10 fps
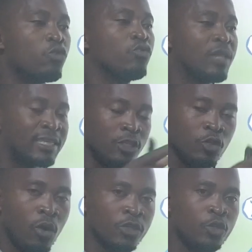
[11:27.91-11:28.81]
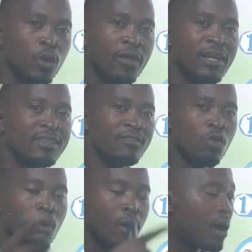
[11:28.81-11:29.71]
that you are sure that there's
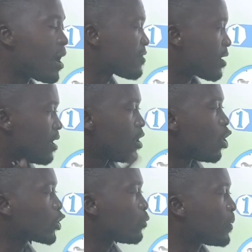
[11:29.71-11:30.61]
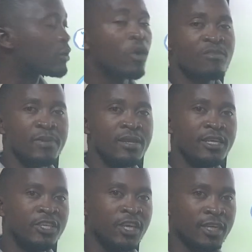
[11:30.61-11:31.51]
no other occupant who has been
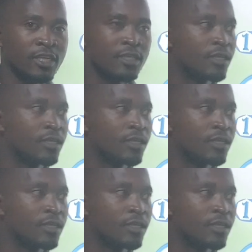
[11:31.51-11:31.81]
ejected.